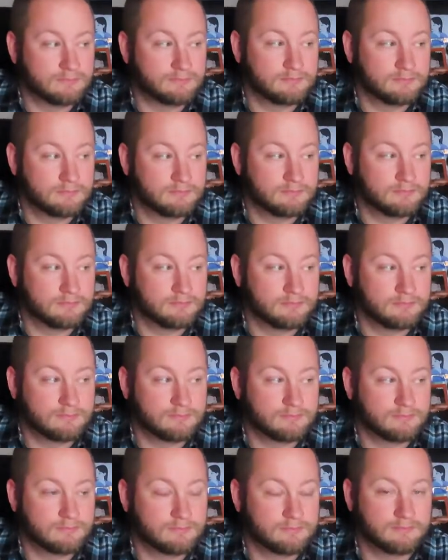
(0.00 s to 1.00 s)

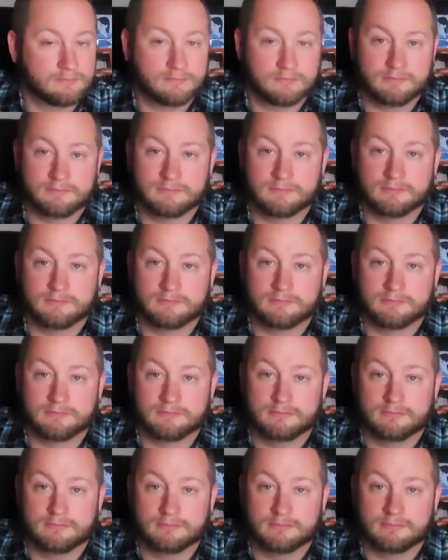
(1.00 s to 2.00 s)
The person shown says nothing.